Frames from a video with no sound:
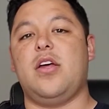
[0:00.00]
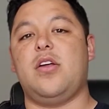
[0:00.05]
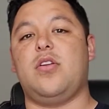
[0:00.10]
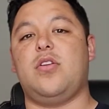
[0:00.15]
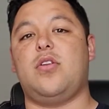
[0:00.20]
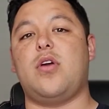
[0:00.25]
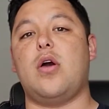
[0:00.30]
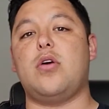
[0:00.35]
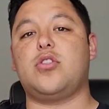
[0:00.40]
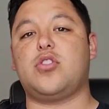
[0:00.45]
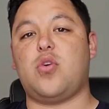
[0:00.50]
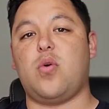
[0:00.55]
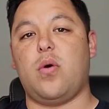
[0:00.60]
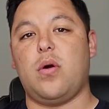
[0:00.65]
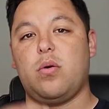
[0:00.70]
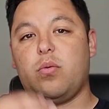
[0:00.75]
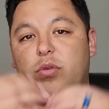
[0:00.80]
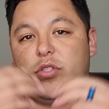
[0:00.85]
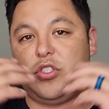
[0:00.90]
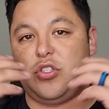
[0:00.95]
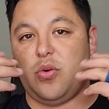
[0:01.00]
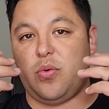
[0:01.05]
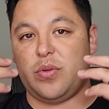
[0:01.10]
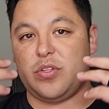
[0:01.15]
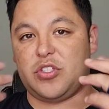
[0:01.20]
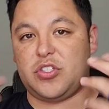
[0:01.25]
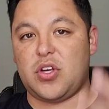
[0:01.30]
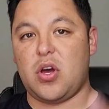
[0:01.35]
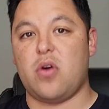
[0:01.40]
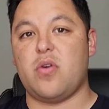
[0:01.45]
Dogecoin was doing
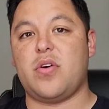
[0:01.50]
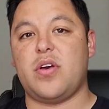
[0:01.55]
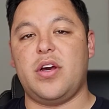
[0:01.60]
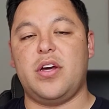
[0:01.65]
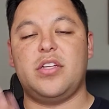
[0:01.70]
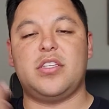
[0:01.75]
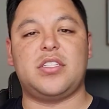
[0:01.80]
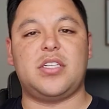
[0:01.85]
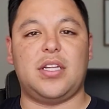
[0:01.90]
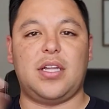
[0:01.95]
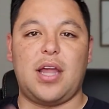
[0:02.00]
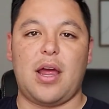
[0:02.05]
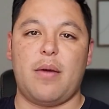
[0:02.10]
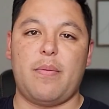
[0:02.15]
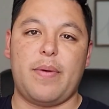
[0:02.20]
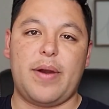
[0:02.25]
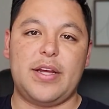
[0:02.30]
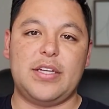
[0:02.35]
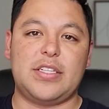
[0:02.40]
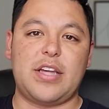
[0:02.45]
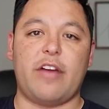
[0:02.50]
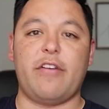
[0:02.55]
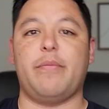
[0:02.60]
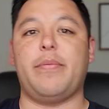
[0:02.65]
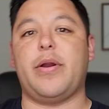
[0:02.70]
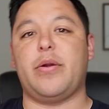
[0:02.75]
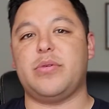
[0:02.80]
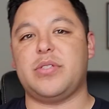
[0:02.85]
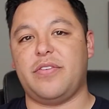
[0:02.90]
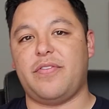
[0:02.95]
so good, celebrities,
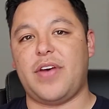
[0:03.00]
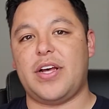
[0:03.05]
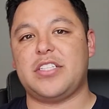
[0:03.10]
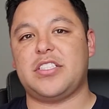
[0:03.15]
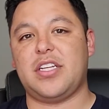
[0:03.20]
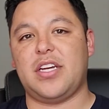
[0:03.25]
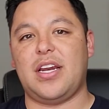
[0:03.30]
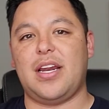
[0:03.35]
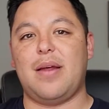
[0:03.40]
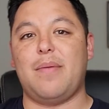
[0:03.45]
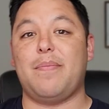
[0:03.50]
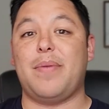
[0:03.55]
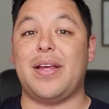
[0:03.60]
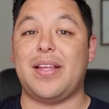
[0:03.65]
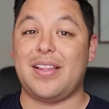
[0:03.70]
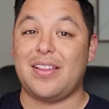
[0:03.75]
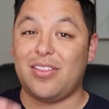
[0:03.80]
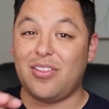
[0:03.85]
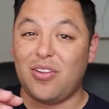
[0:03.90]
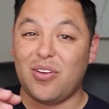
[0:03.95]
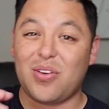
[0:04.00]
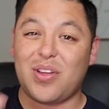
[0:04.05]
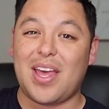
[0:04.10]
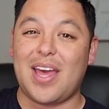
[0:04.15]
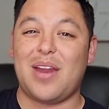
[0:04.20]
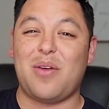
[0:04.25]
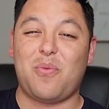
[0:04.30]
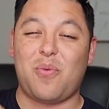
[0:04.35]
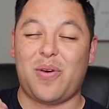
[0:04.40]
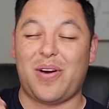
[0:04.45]
everybody was investing in it, but look
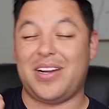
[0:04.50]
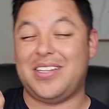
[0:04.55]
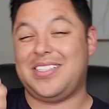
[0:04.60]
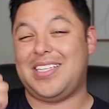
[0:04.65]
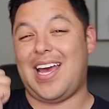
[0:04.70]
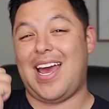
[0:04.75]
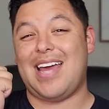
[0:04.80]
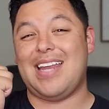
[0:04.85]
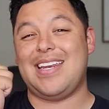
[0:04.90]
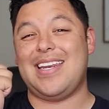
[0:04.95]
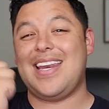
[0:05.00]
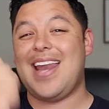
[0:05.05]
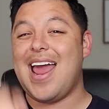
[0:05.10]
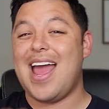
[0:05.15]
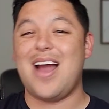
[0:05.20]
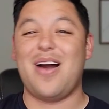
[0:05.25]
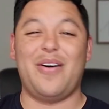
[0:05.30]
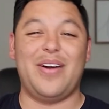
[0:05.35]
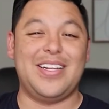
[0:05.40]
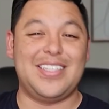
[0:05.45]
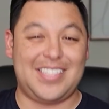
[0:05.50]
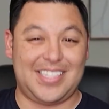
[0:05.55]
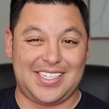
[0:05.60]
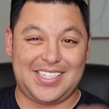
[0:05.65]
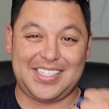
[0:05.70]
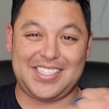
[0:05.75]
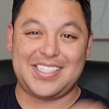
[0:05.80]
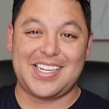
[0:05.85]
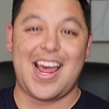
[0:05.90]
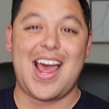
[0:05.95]
at where it's at now. It's
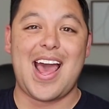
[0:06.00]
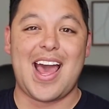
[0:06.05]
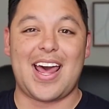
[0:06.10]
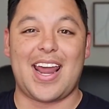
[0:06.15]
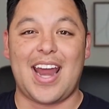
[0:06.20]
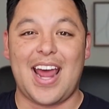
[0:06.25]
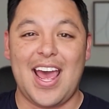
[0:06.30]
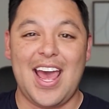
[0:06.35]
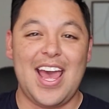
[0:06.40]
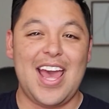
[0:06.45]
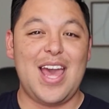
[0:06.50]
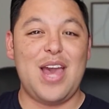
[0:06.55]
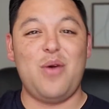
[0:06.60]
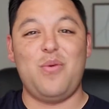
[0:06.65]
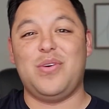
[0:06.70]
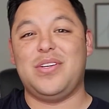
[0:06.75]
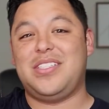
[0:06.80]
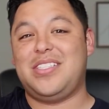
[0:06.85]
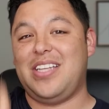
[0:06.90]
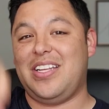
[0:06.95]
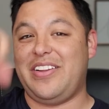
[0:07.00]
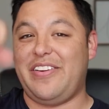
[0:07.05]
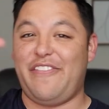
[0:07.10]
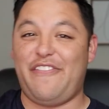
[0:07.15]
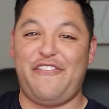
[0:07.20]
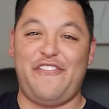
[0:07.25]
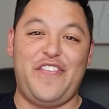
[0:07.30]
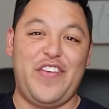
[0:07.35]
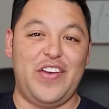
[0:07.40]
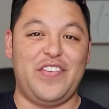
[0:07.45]
sad. It was in the
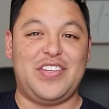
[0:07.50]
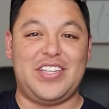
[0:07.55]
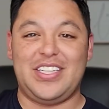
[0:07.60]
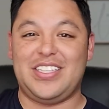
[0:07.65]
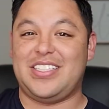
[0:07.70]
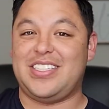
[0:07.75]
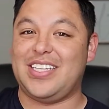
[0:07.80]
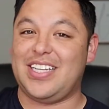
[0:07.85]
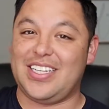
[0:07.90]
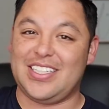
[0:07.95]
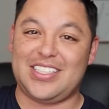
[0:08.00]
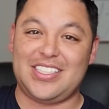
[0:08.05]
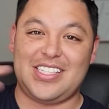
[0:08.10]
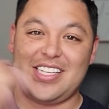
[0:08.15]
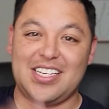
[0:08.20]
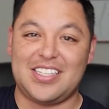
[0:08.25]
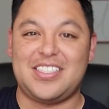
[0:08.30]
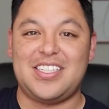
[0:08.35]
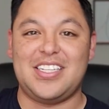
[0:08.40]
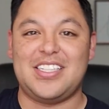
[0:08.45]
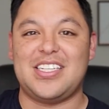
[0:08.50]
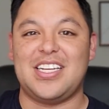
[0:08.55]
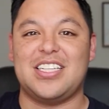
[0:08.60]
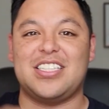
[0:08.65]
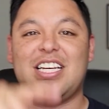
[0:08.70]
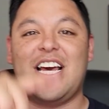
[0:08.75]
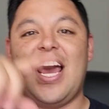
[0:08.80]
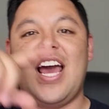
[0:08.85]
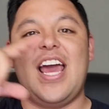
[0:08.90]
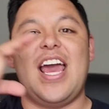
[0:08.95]
50 cents, 60 cents.
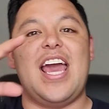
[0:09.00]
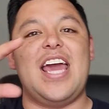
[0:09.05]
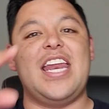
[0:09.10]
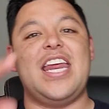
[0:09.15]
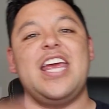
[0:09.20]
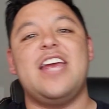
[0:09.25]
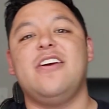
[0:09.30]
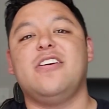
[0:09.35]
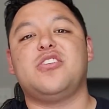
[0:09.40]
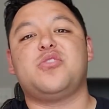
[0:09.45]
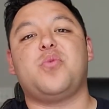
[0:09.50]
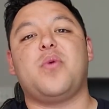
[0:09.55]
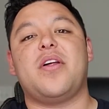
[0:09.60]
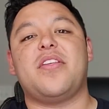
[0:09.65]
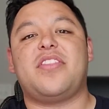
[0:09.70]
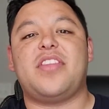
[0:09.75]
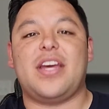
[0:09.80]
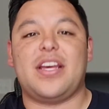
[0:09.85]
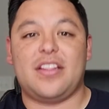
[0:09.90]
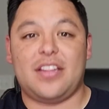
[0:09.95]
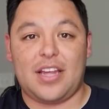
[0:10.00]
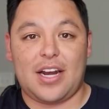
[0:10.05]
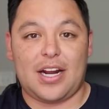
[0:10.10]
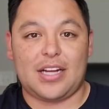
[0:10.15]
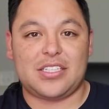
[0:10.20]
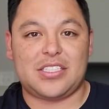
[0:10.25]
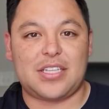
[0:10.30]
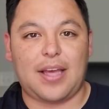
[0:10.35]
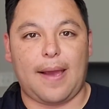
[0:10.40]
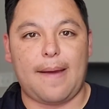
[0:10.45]
And here's one thing that I
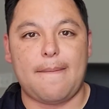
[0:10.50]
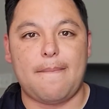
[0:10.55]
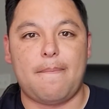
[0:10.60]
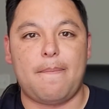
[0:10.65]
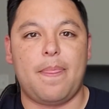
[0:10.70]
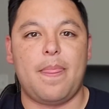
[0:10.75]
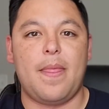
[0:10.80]
said.